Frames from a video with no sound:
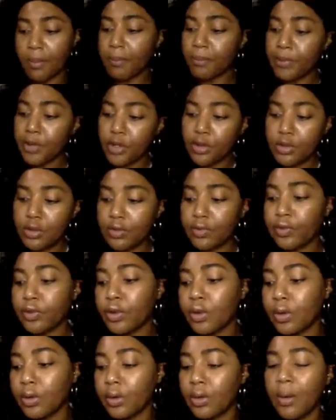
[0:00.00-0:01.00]

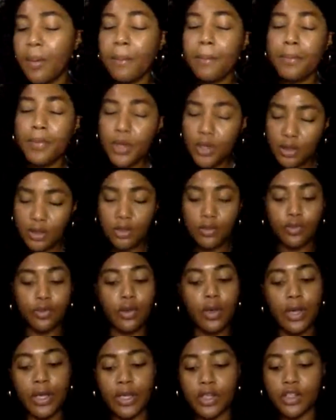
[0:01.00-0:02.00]
Beautiful. Beautiful
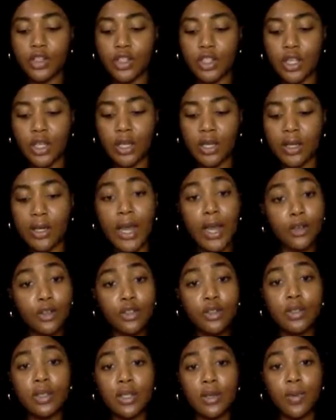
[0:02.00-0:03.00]
energy. Now do
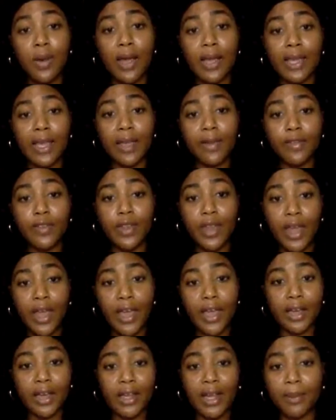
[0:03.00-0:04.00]
you see why I gave you that
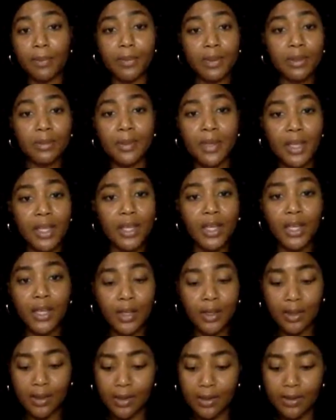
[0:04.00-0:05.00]
hand clap in the beginning?
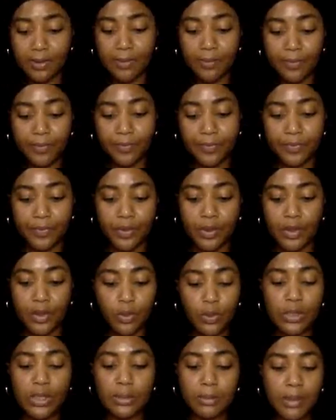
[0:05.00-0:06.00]

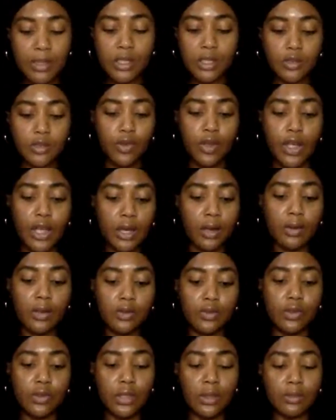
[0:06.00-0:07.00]
What's the message for Aries
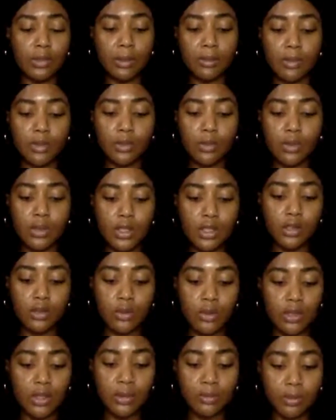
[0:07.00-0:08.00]
for September
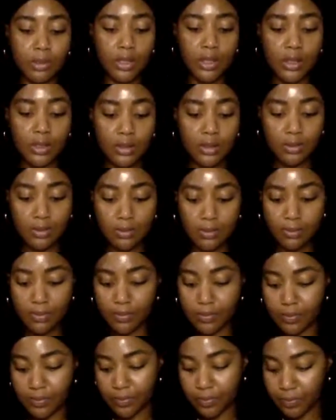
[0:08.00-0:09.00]
2020, please?
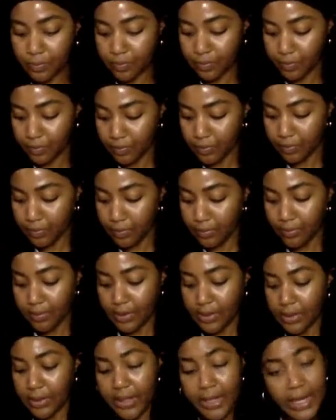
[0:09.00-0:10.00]

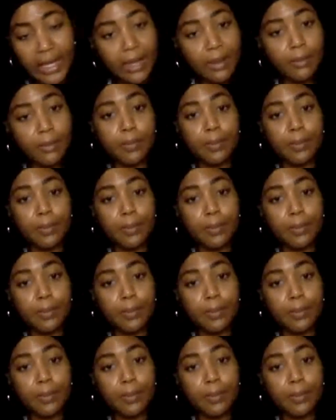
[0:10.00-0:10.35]
Leap.